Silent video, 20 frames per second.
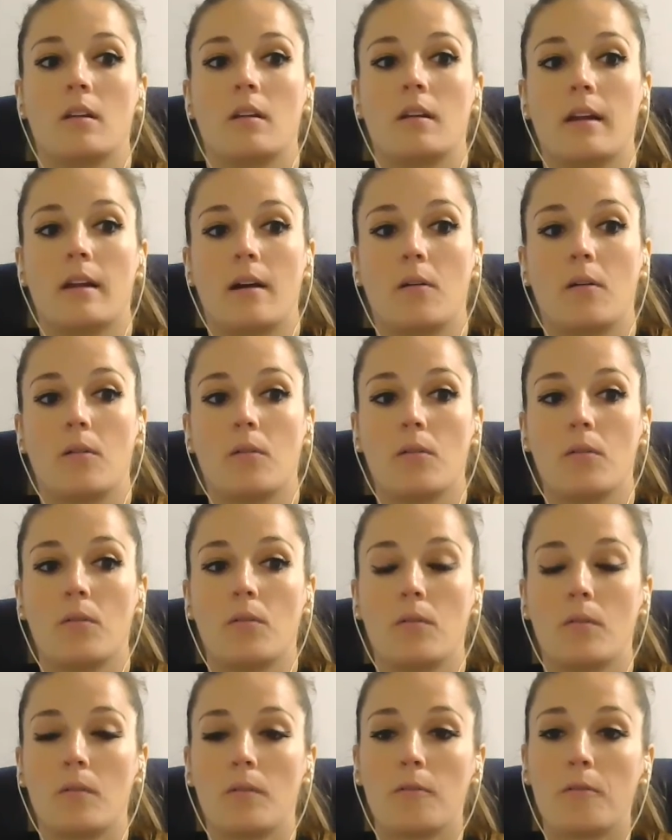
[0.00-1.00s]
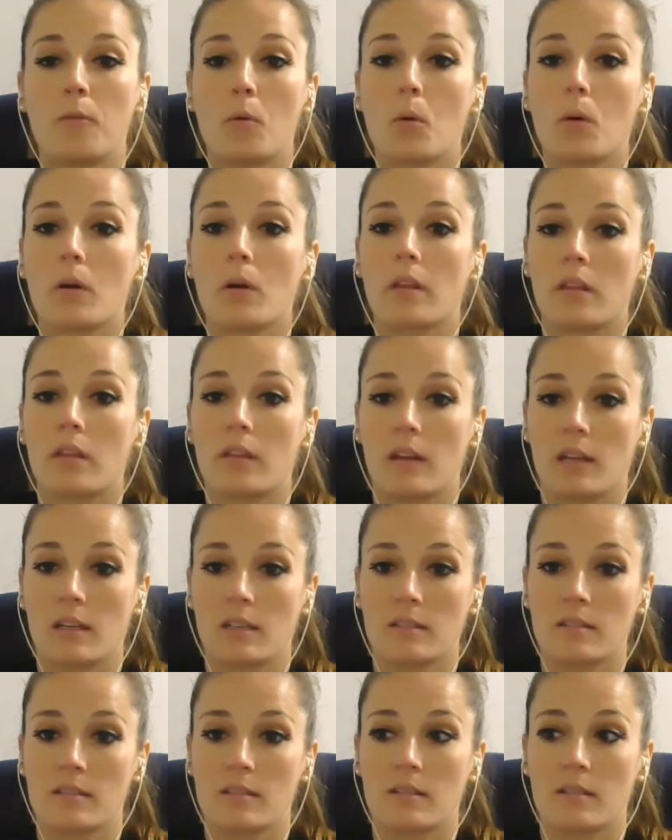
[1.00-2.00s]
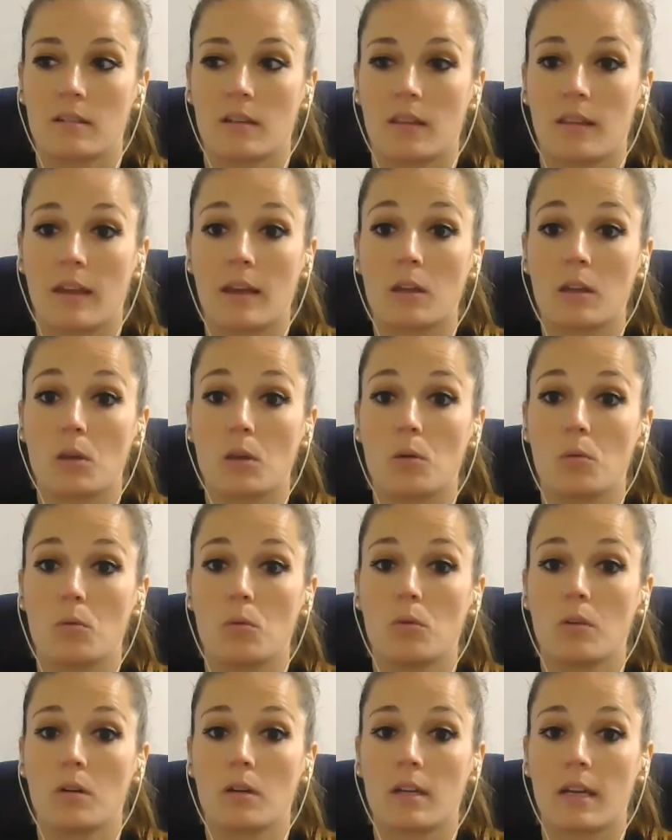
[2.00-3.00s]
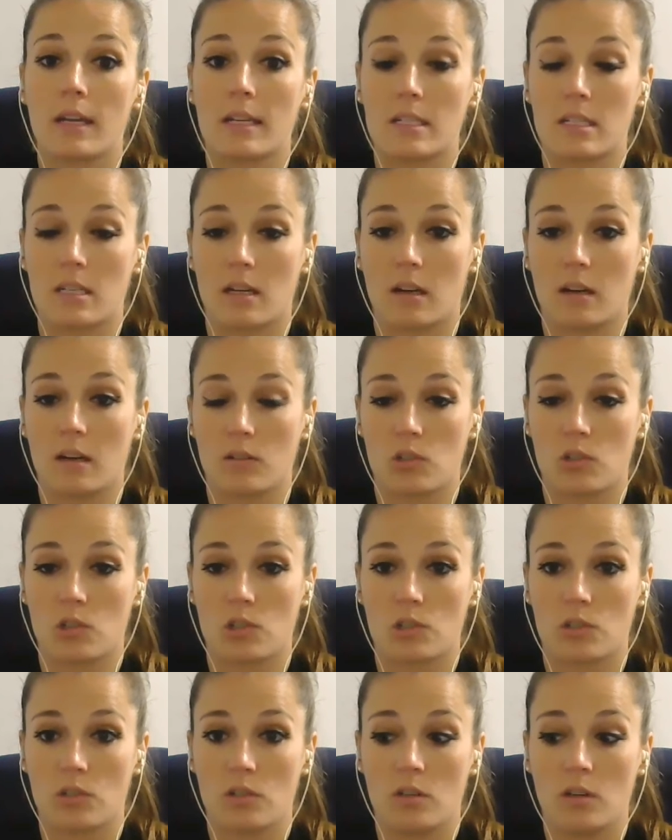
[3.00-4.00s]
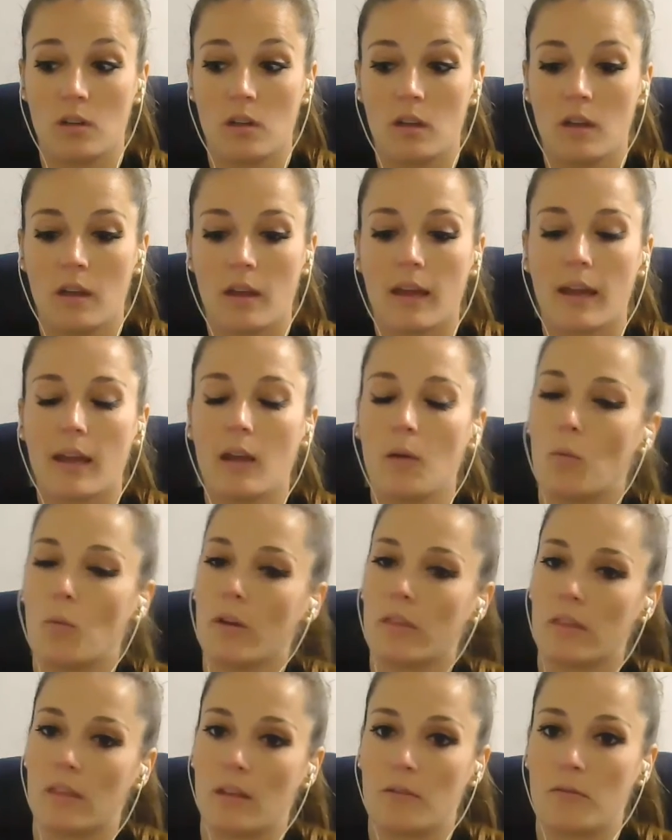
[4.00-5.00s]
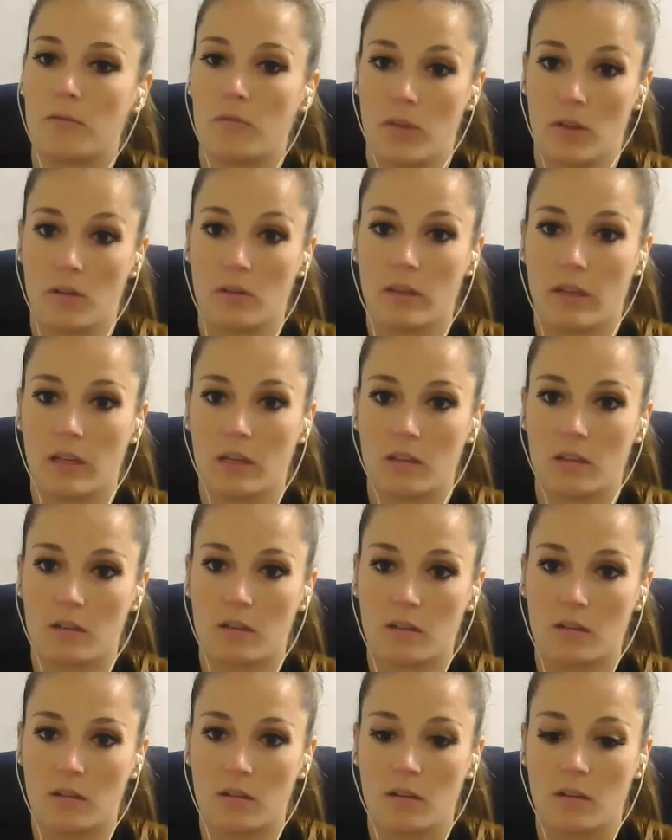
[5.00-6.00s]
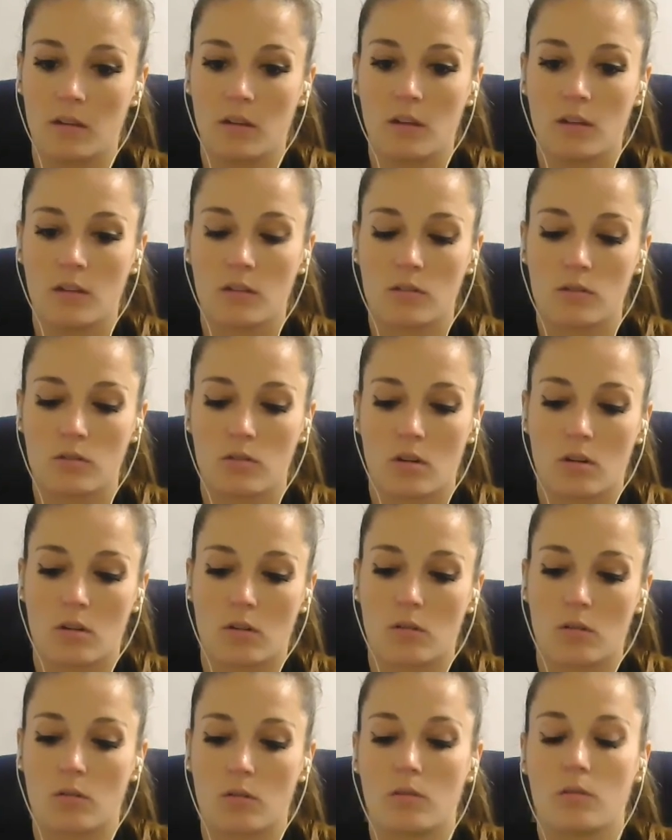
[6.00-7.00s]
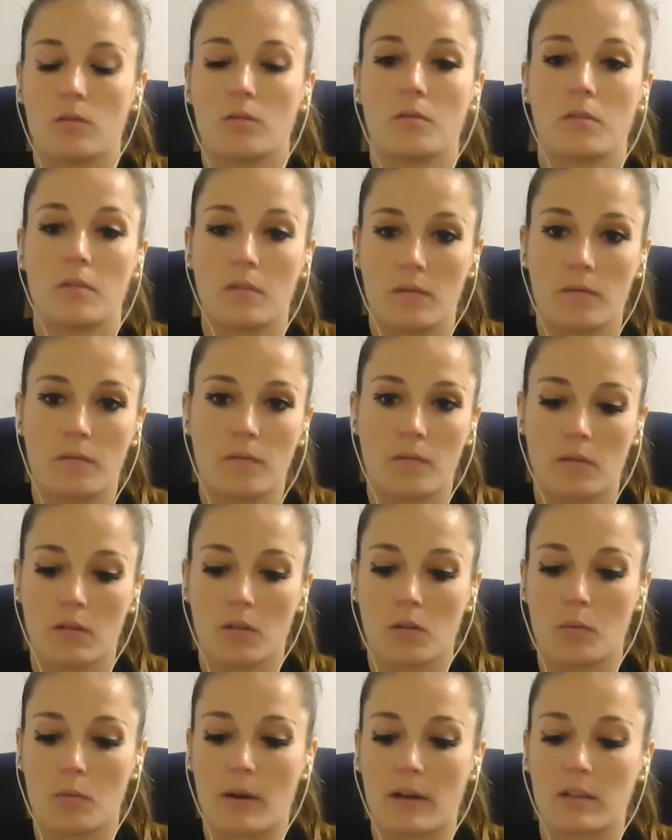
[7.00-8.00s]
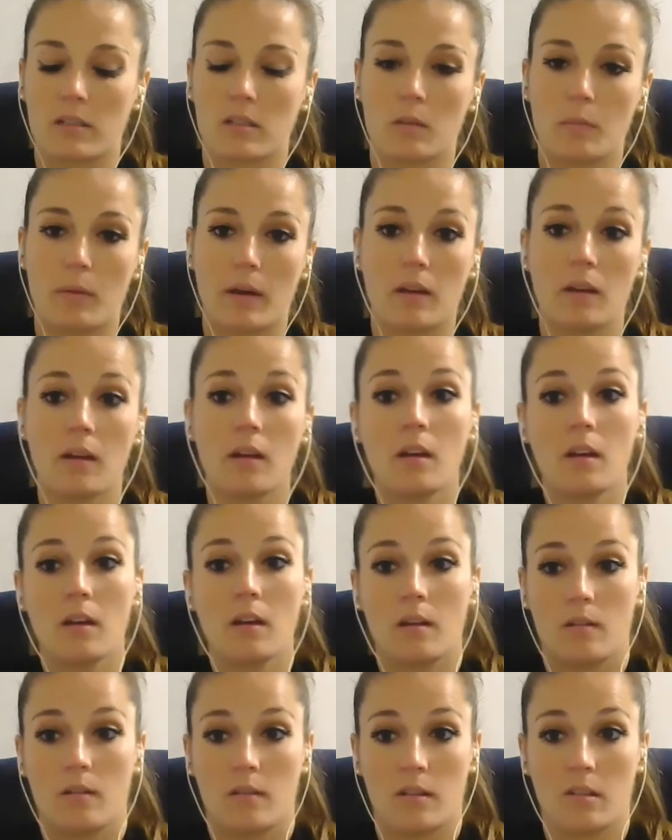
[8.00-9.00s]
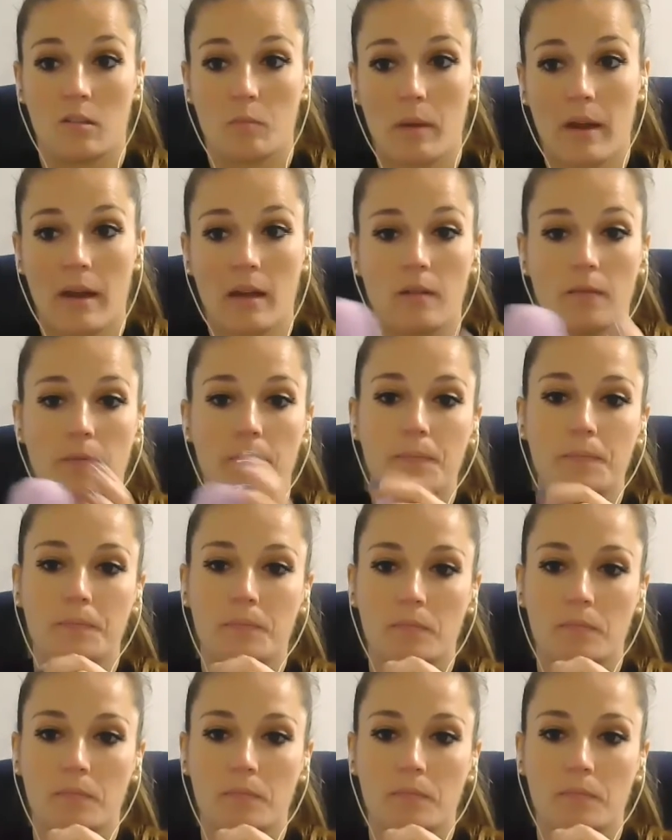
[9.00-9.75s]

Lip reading: Now, 4 things that you can touch and what they feel like. So, back to the pen. This pen